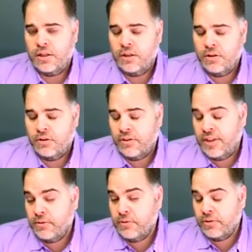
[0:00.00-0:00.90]
You know, the
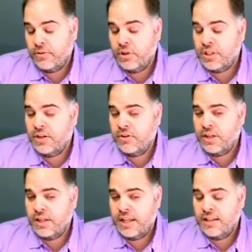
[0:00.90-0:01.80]
thing with
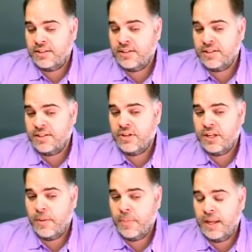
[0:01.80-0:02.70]
ordinary and necessary,